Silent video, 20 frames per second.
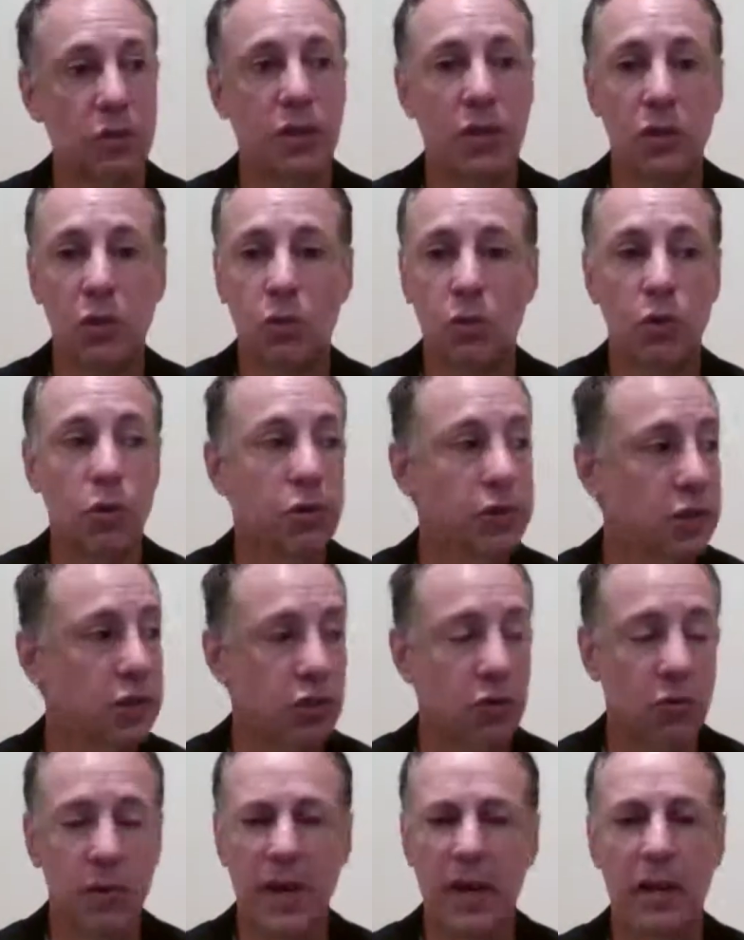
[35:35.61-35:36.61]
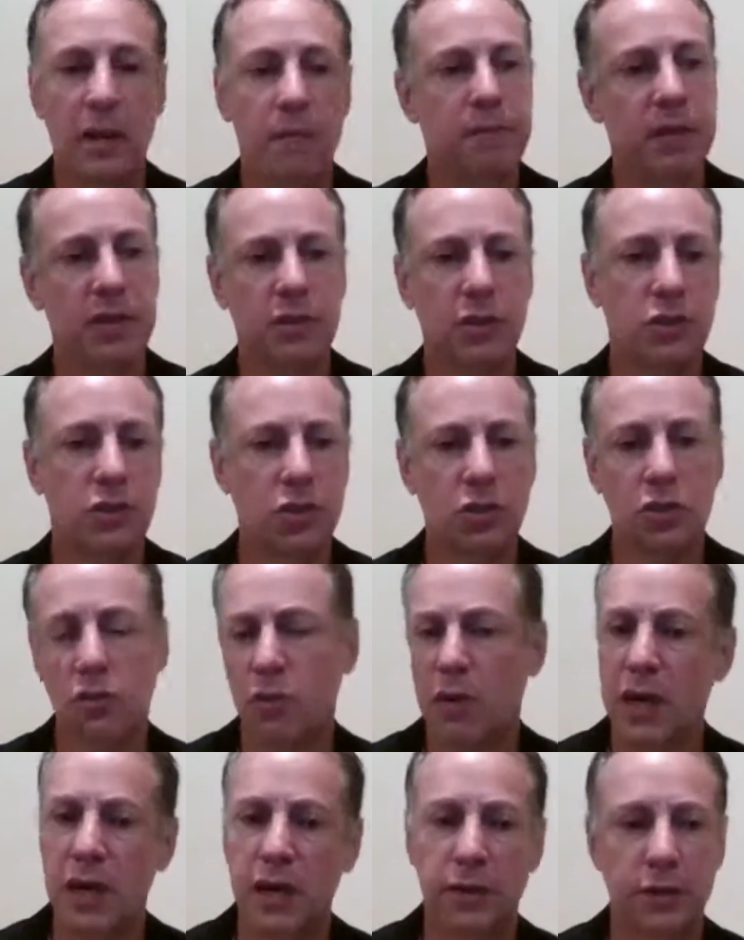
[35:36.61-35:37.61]
that the world is great and business is
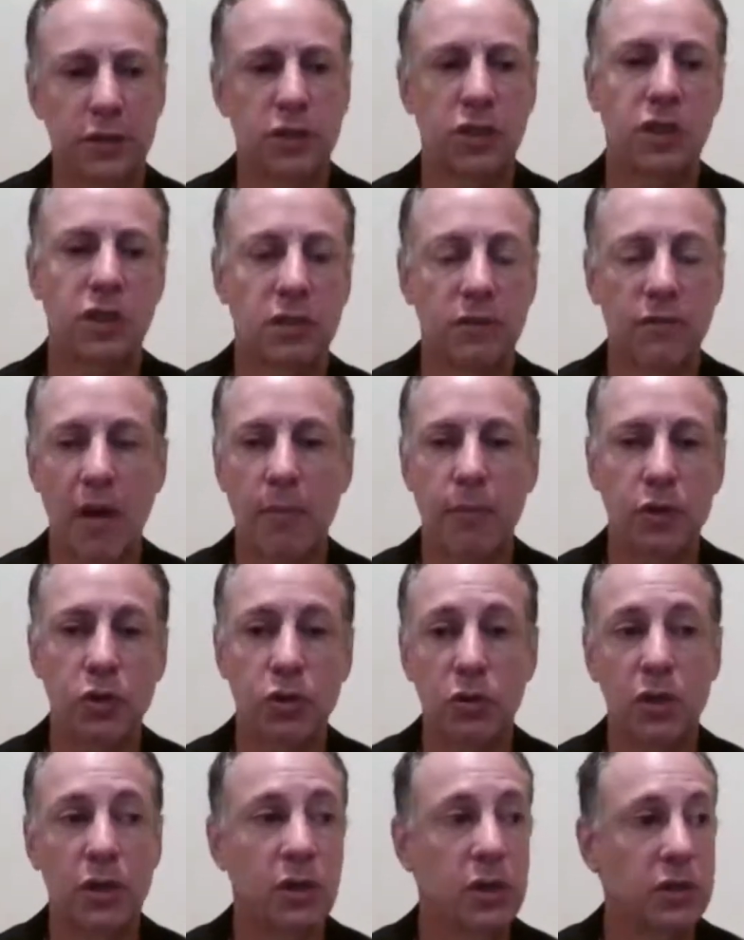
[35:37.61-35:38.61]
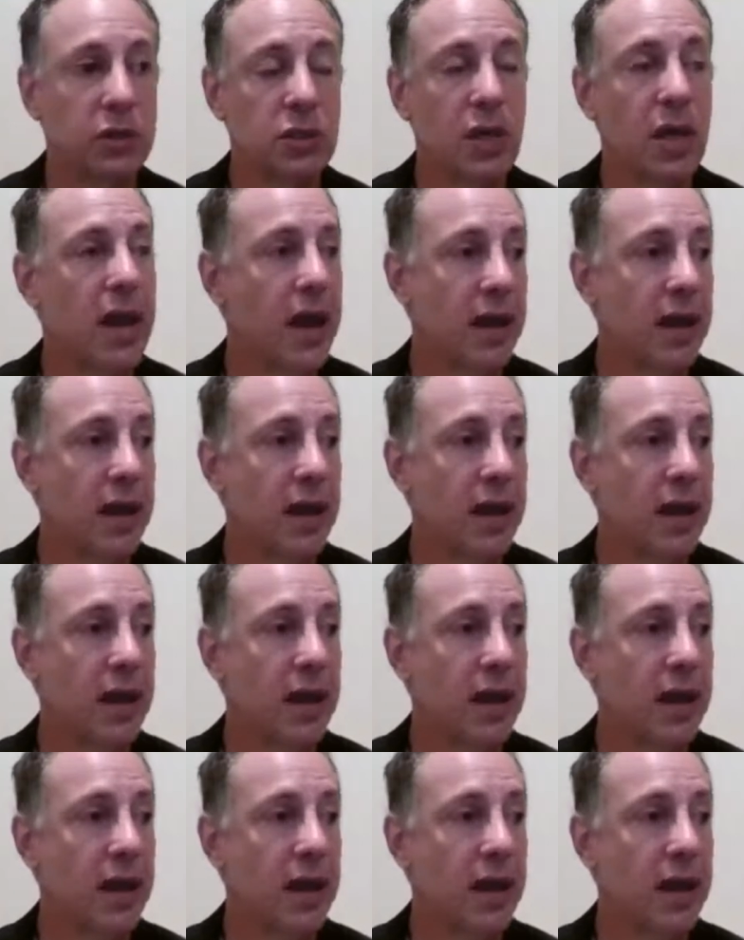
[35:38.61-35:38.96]
great and there's tons of opportunities.